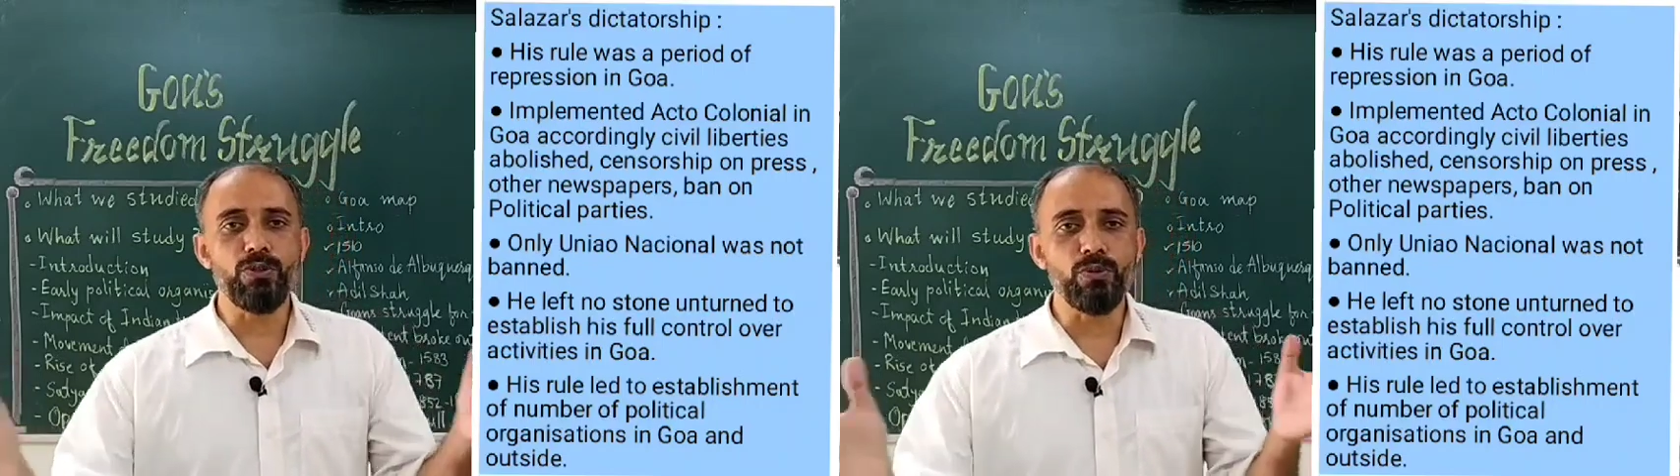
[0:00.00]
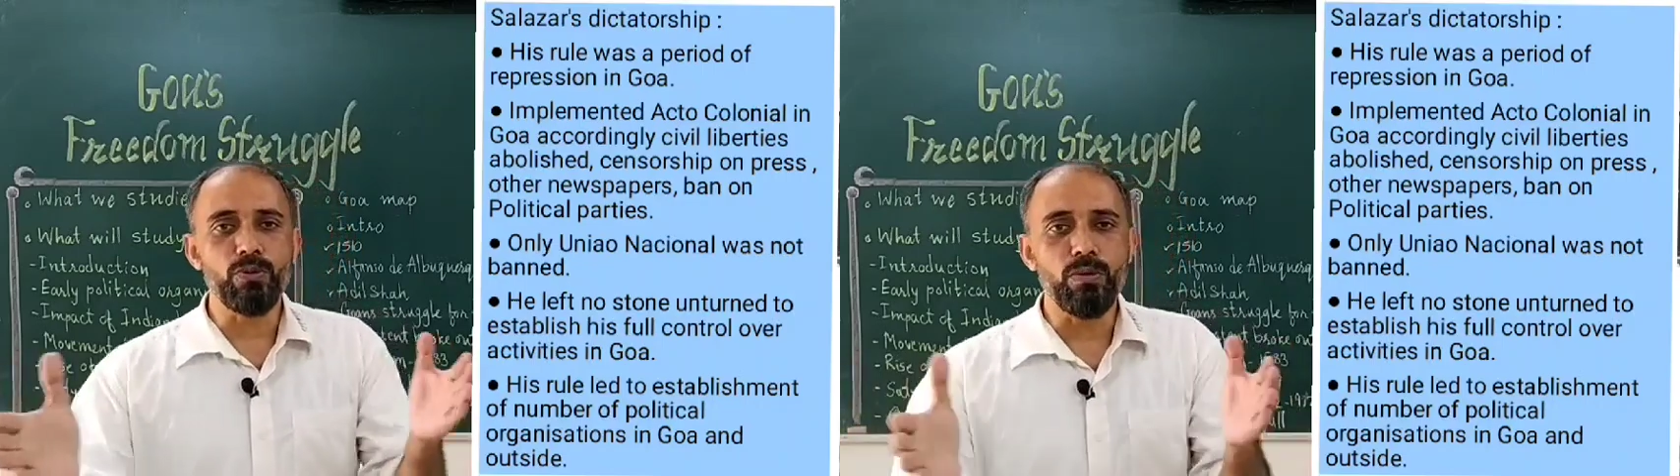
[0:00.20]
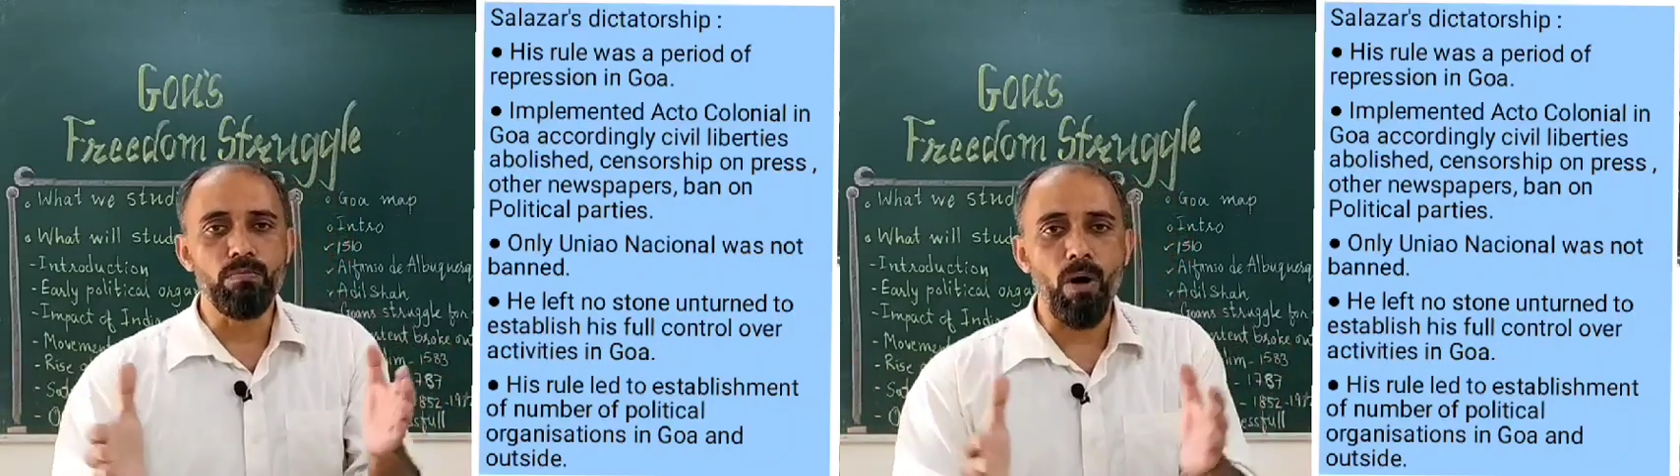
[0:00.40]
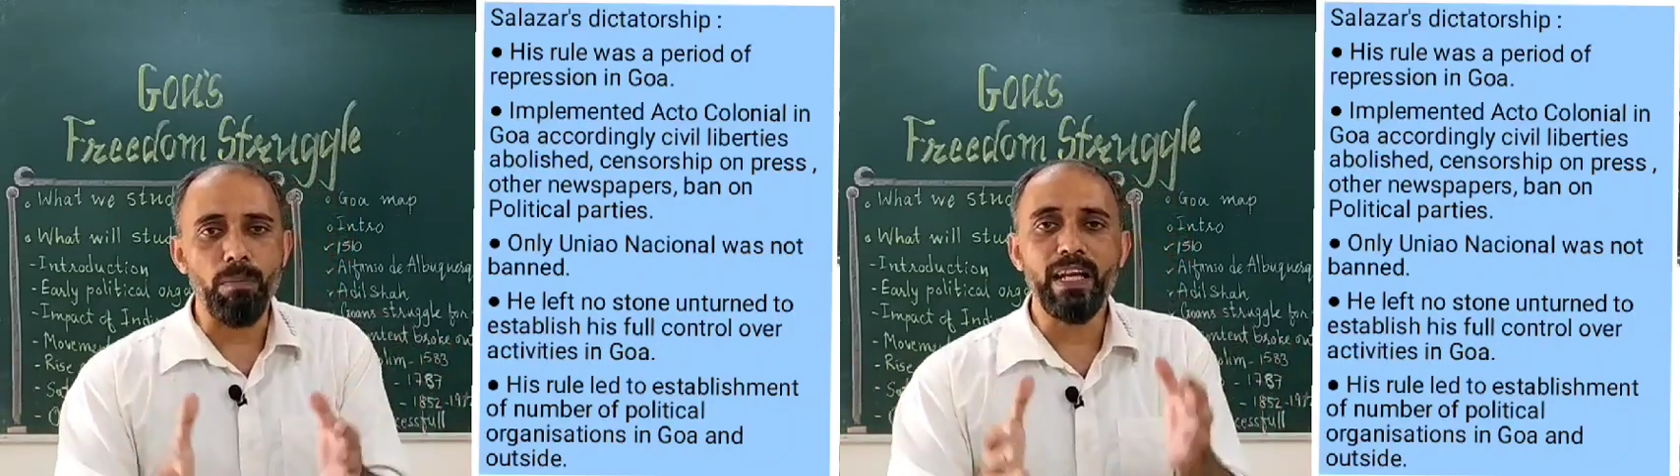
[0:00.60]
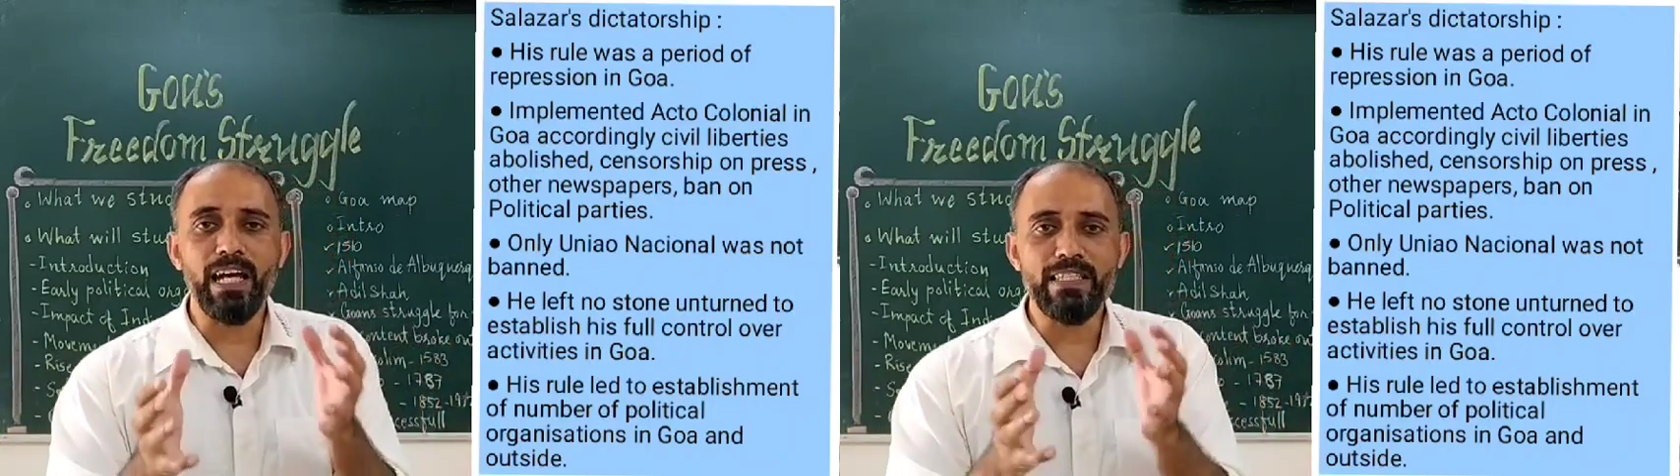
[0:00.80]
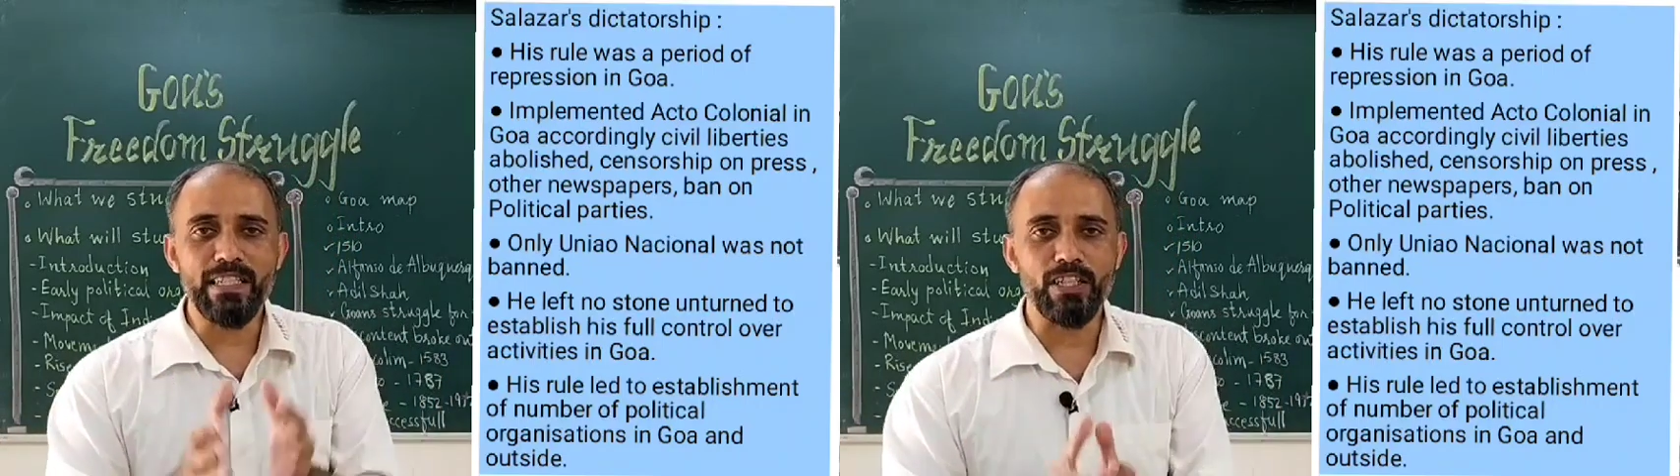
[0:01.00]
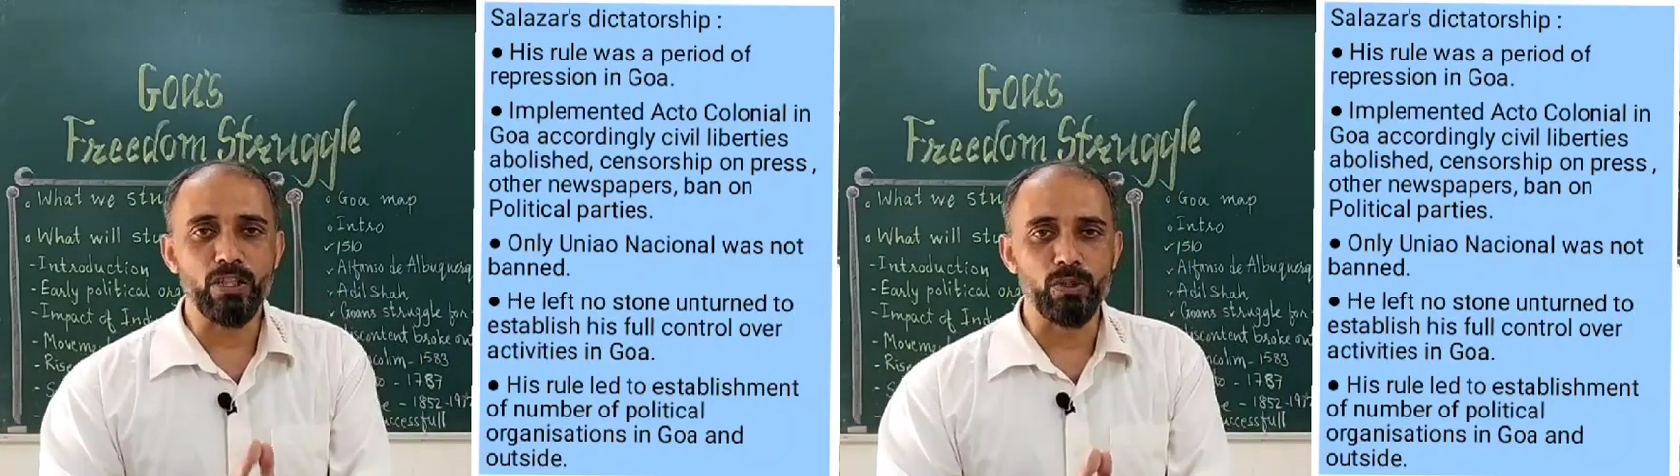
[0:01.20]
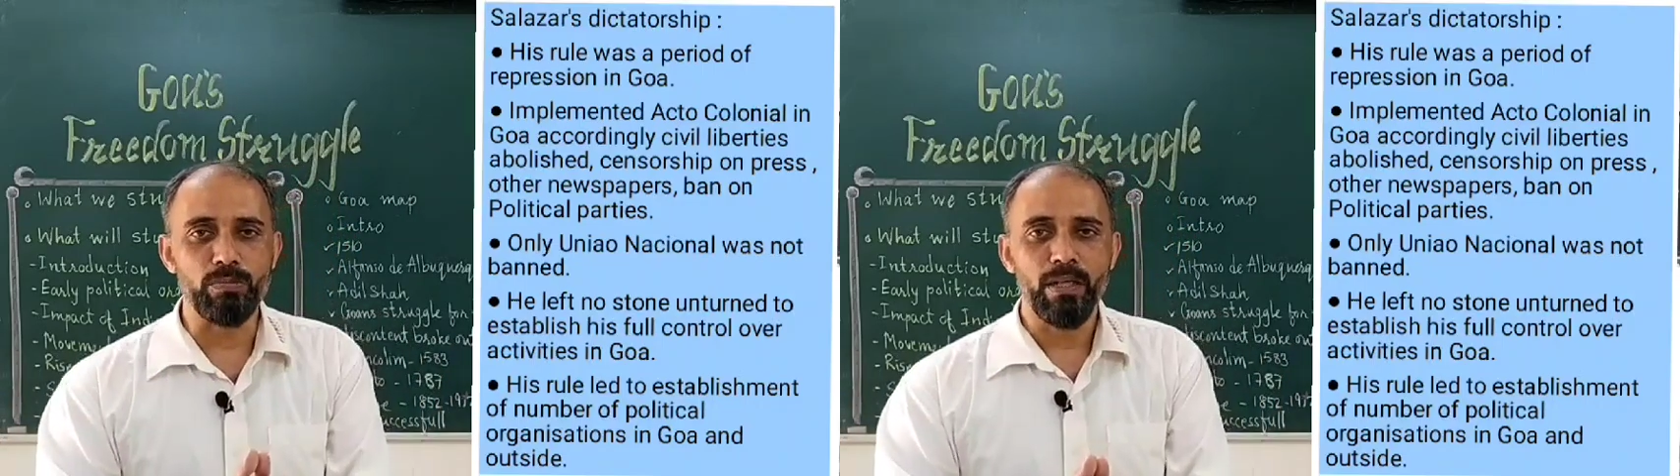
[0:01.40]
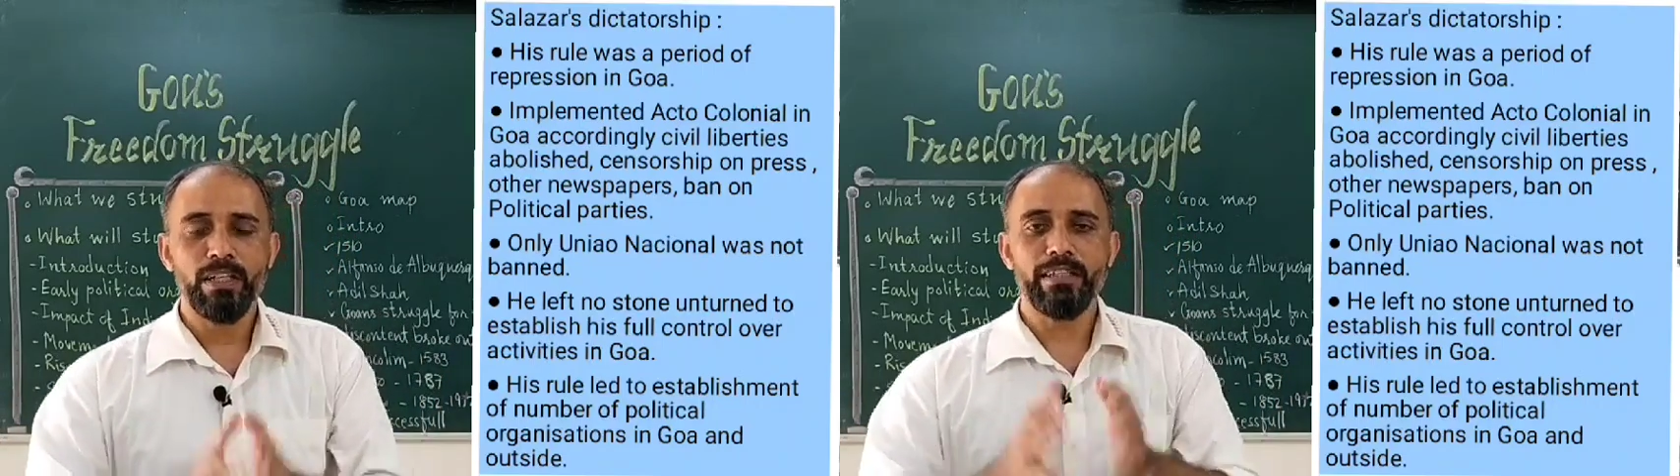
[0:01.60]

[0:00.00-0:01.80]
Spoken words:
to mobilize in a group.